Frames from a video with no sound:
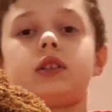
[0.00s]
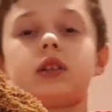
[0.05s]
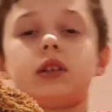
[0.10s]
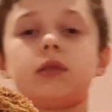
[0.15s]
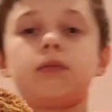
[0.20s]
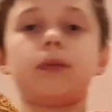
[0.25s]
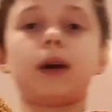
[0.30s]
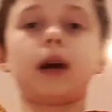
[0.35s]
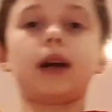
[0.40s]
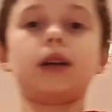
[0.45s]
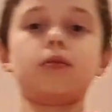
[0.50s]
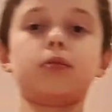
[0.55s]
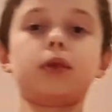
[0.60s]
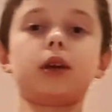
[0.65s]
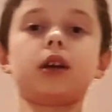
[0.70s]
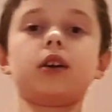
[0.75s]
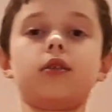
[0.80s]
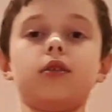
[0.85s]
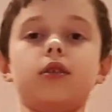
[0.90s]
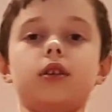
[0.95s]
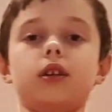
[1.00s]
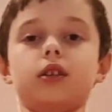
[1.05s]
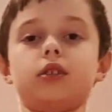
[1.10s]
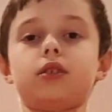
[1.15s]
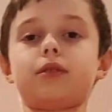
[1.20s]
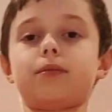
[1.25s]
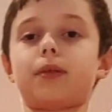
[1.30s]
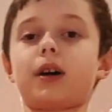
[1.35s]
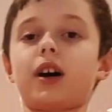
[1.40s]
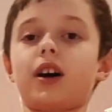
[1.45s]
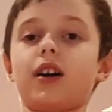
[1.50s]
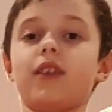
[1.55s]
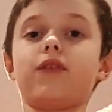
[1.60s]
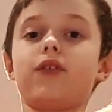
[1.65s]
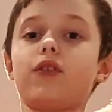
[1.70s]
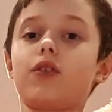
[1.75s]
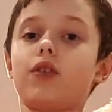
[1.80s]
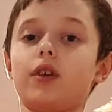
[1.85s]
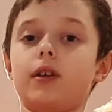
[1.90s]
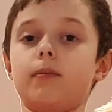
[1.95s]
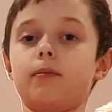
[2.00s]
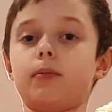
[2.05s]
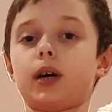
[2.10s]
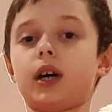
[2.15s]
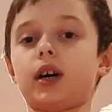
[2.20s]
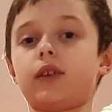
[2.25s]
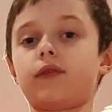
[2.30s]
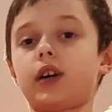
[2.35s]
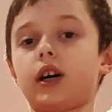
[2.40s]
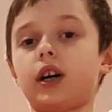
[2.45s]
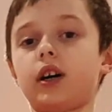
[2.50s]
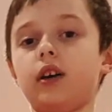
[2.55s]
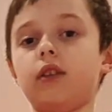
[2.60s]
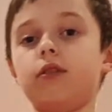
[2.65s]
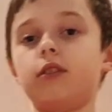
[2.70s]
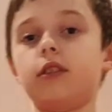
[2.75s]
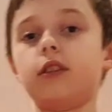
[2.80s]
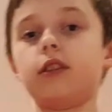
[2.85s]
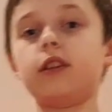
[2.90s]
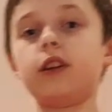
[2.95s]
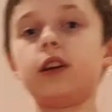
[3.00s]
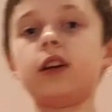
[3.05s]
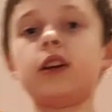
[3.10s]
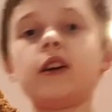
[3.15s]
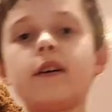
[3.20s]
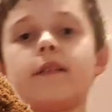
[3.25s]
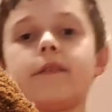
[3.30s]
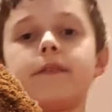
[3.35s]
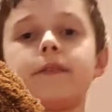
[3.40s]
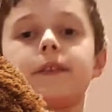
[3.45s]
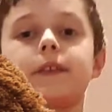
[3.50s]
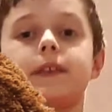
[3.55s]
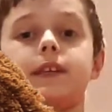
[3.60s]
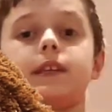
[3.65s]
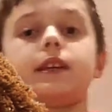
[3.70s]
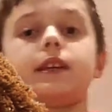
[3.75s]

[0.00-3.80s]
might be going on to part four and part five. You